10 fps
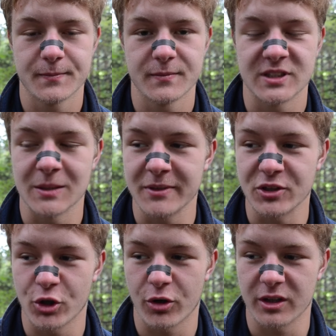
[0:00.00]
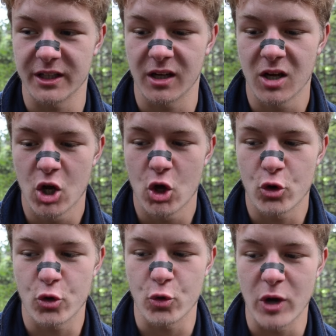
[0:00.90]
Simply journaling,
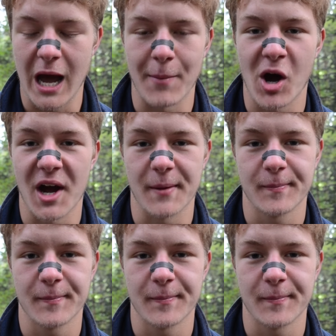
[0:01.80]
who am I?